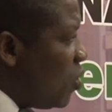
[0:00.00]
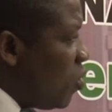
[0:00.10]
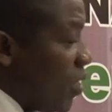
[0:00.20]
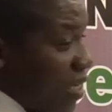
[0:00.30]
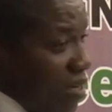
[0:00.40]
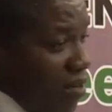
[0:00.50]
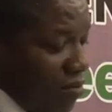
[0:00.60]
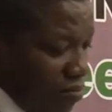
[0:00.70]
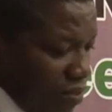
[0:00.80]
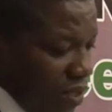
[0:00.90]
So we
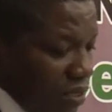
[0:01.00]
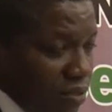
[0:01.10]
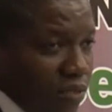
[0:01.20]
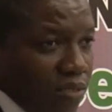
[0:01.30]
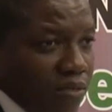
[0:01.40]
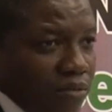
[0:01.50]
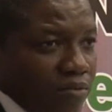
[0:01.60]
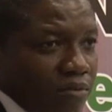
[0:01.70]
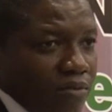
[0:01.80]
can still